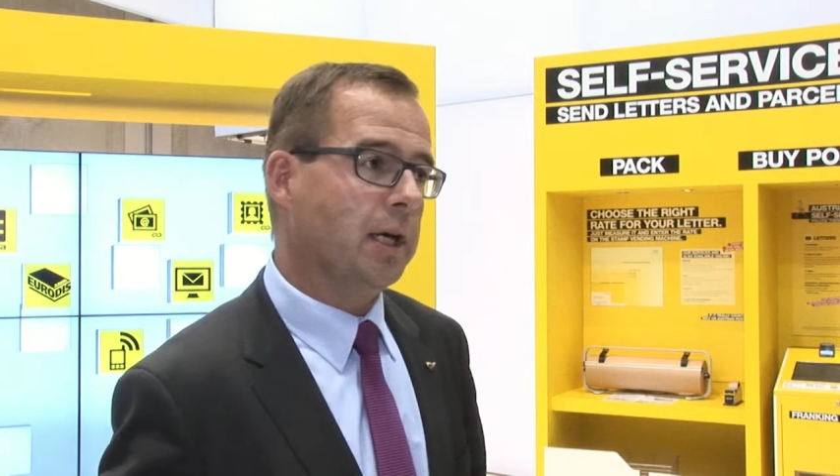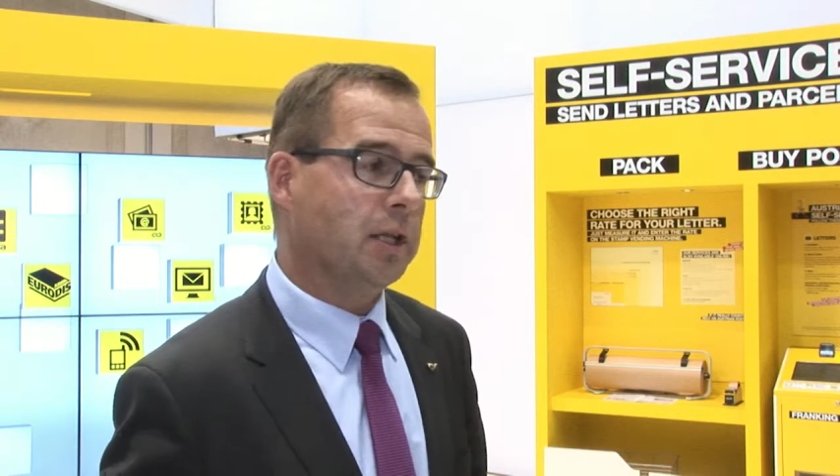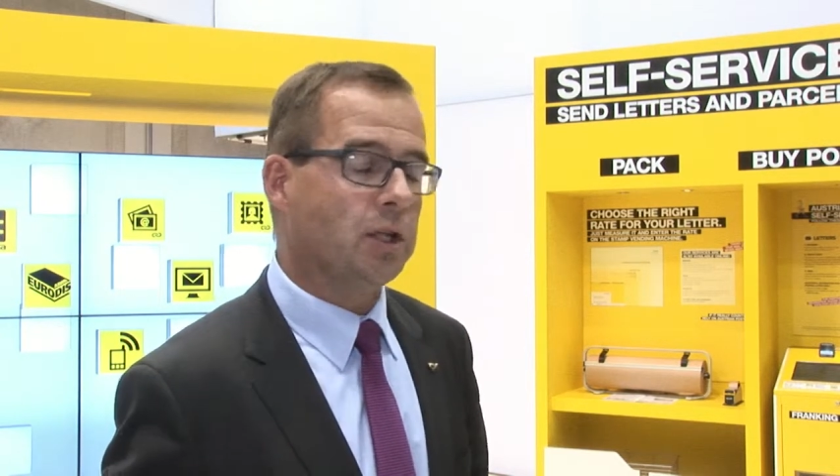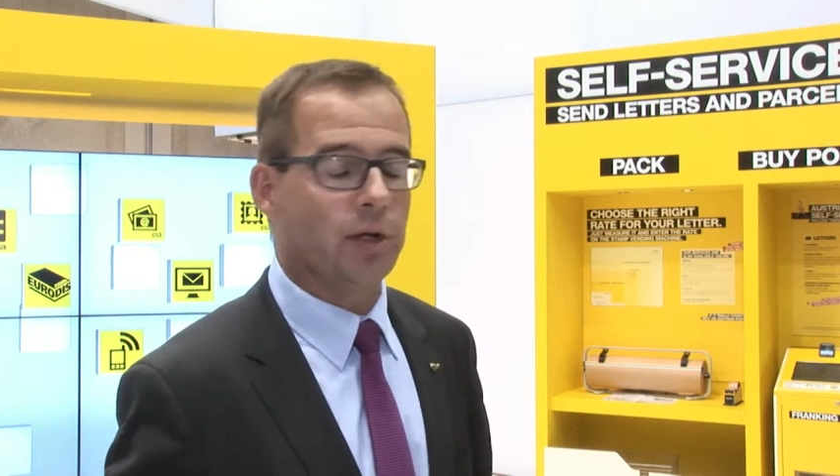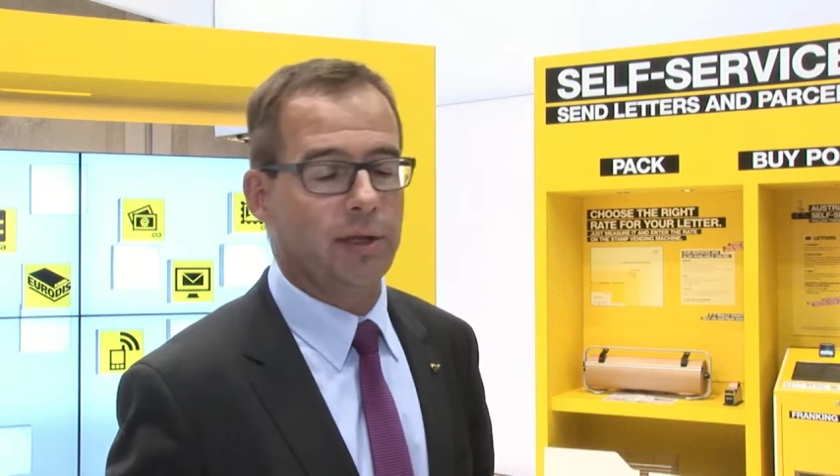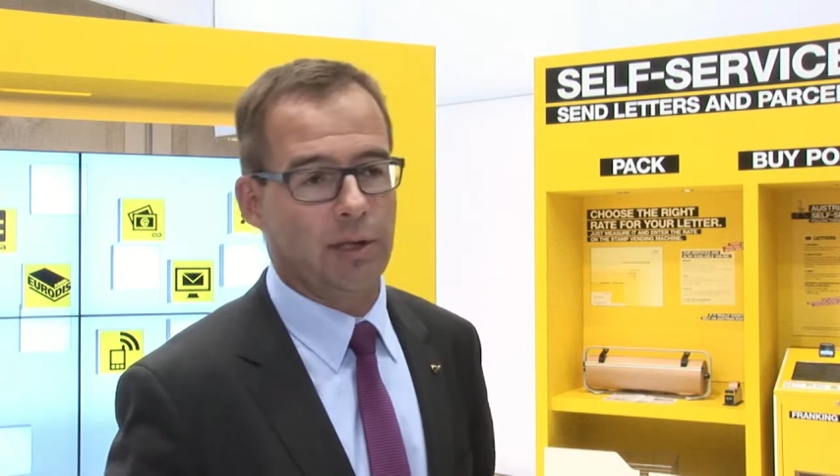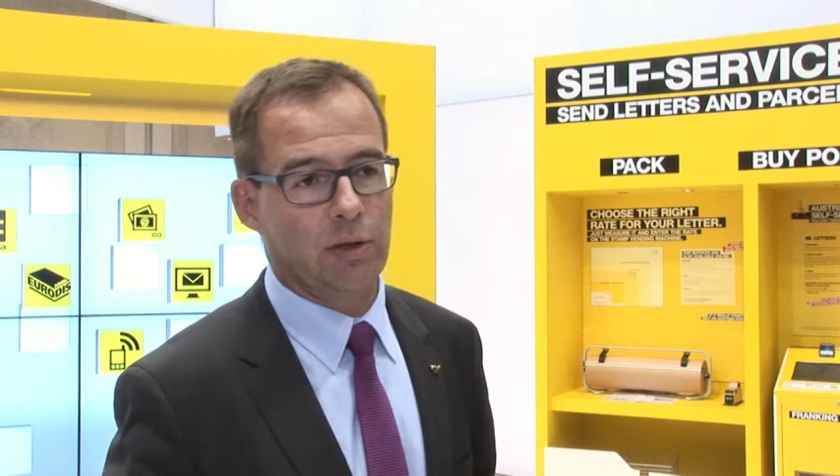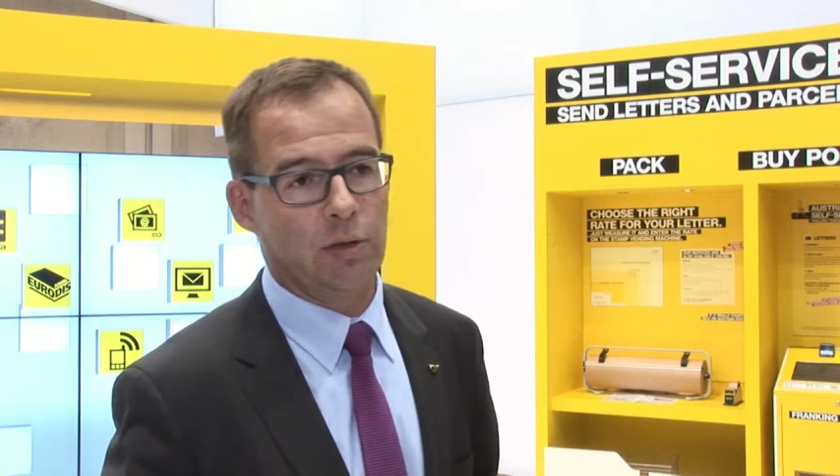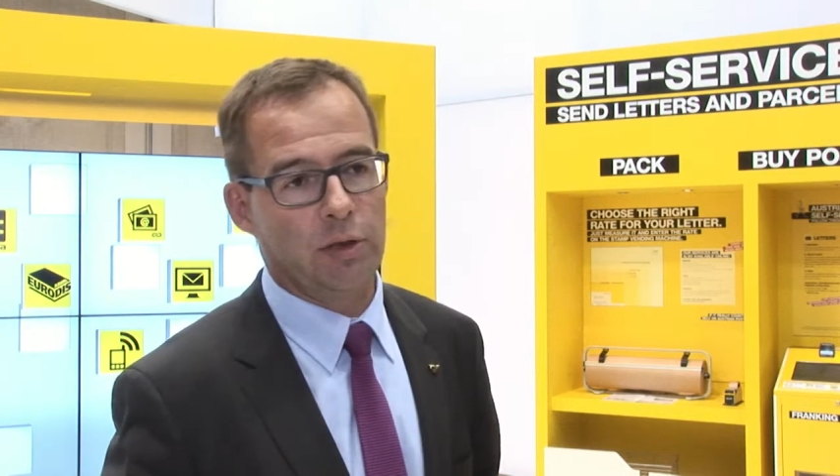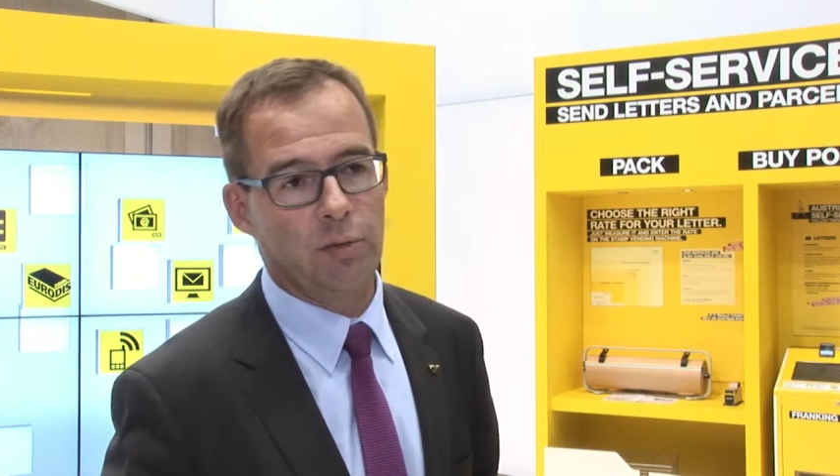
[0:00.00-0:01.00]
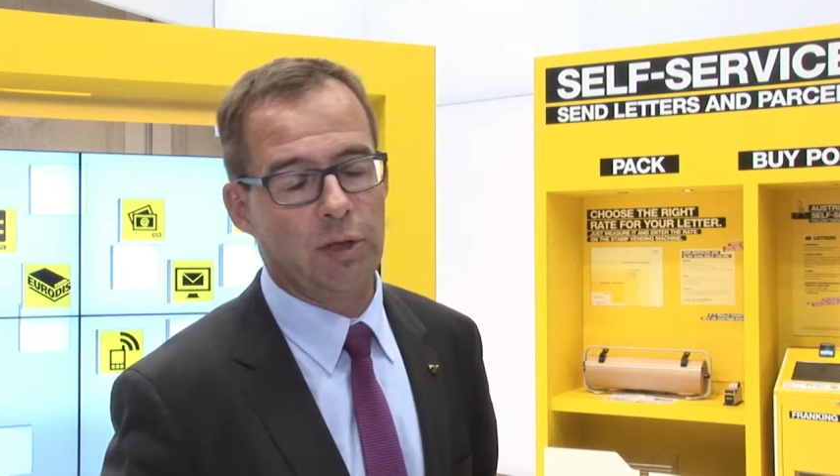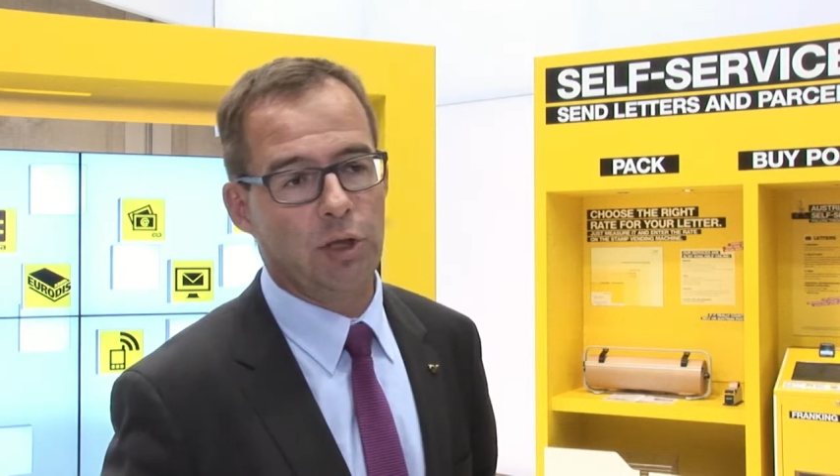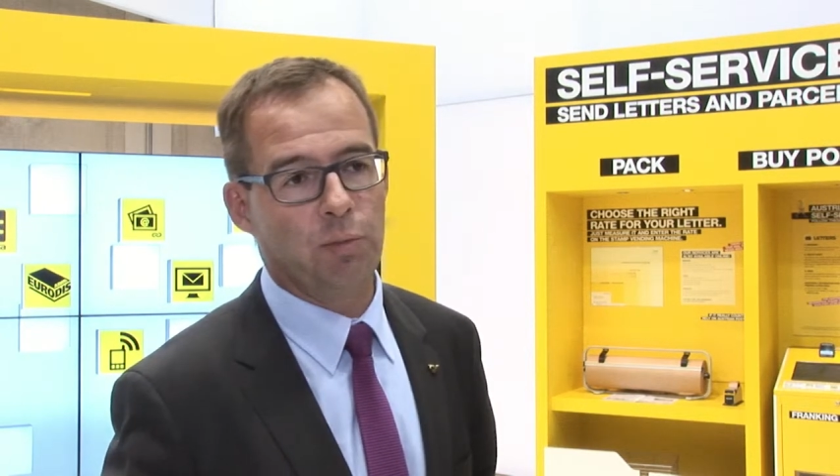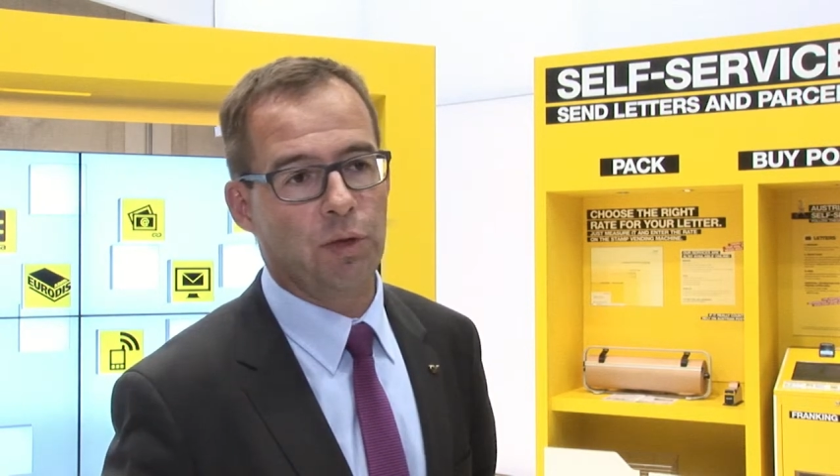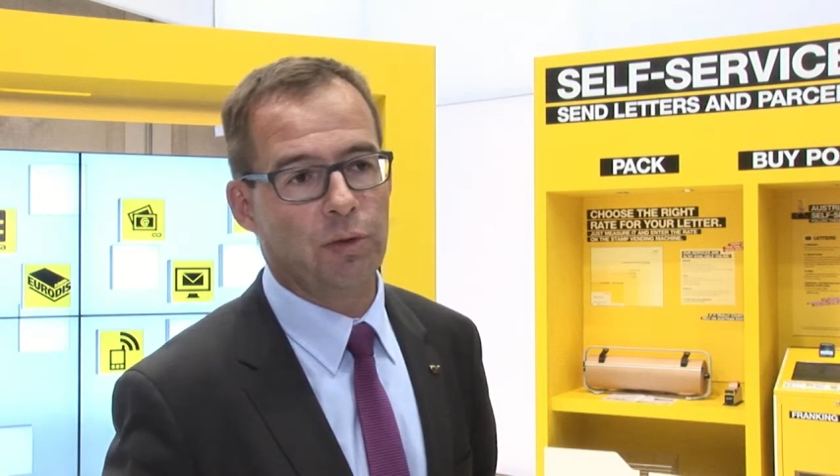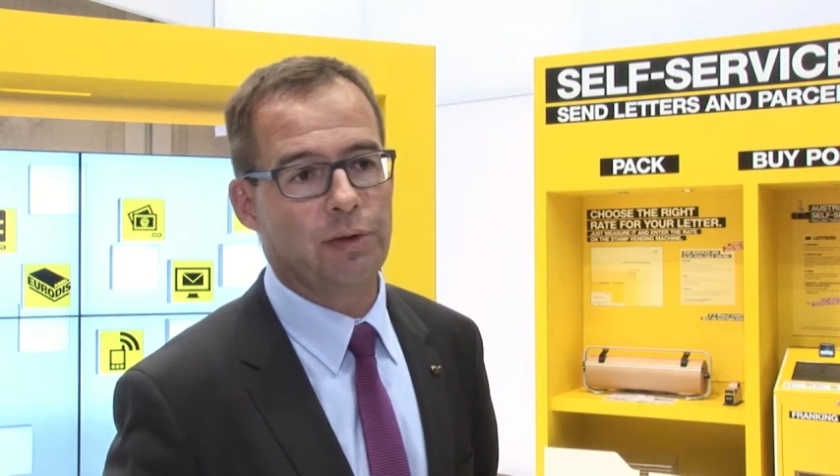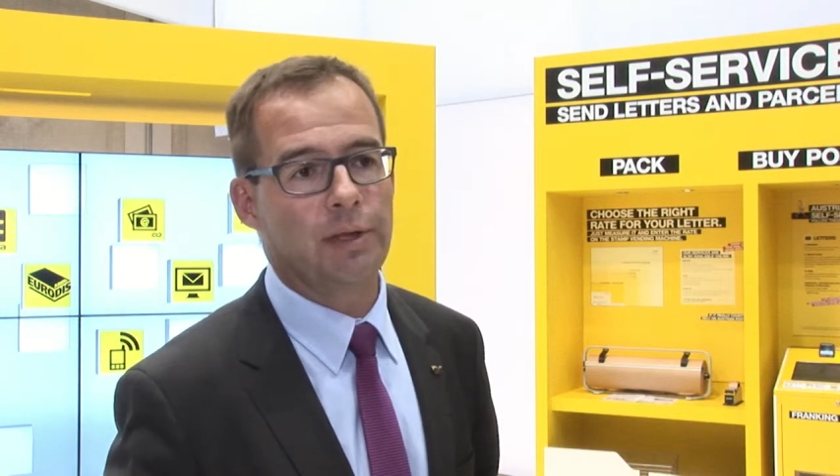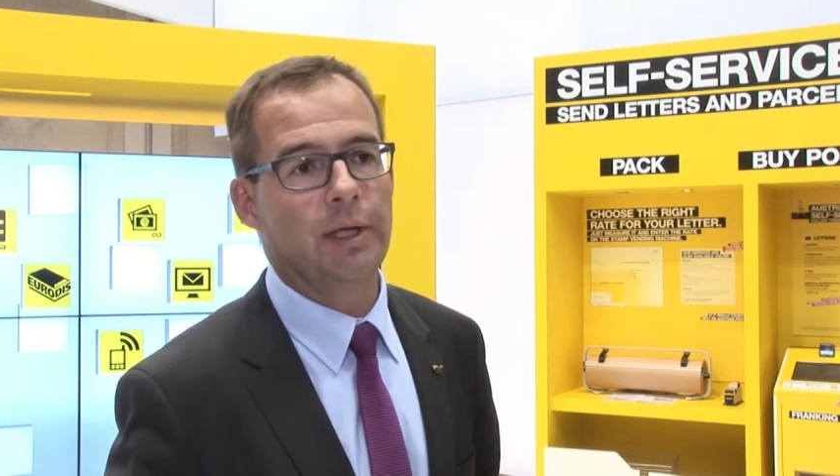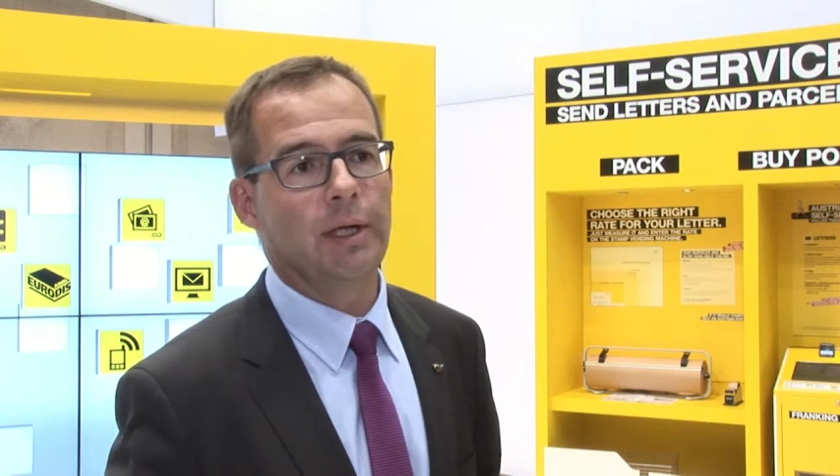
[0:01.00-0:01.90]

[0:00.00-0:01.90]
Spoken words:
Had contact to the Swedish Post.